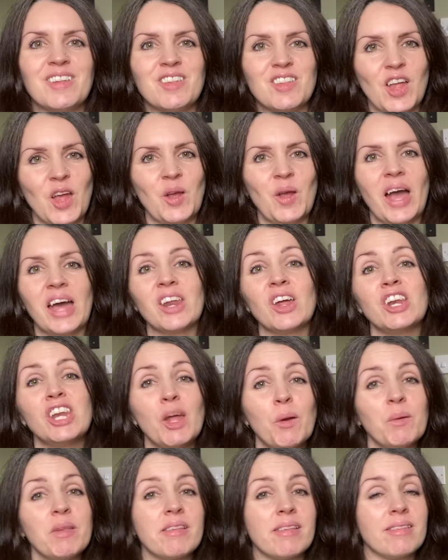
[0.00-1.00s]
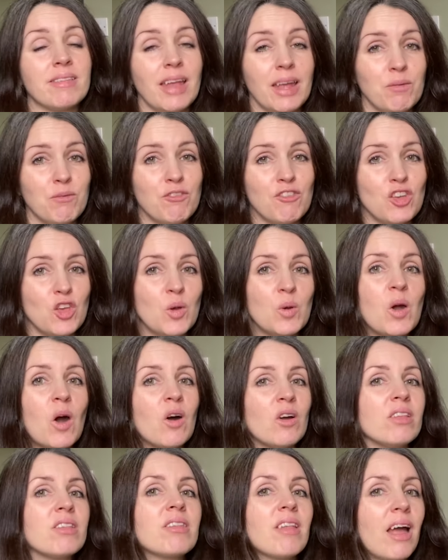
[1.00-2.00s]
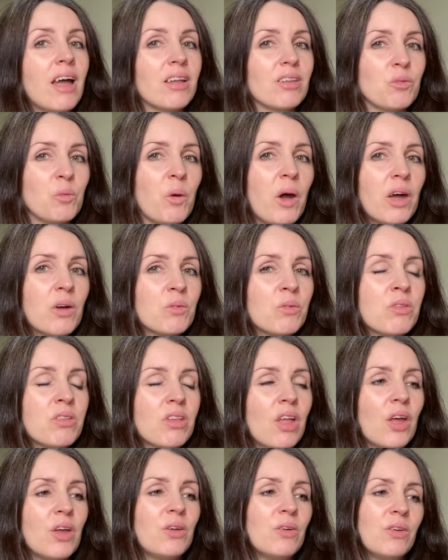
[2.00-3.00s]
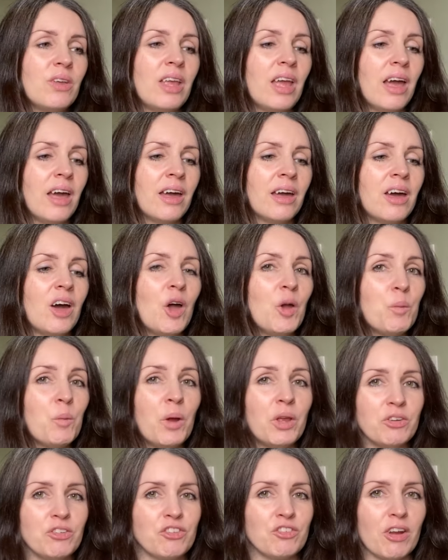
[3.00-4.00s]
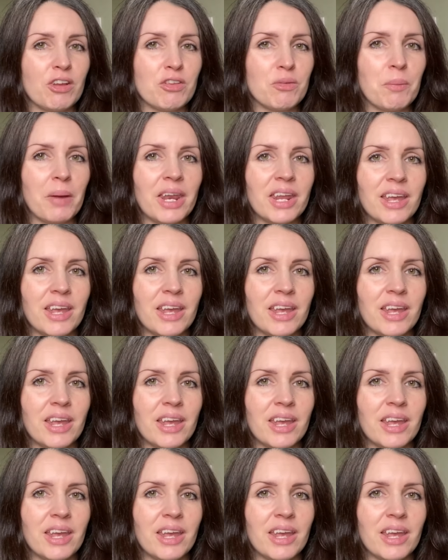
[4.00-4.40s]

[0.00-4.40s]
So, and I know it's the same for you guys as well, so yeah, I won't stress about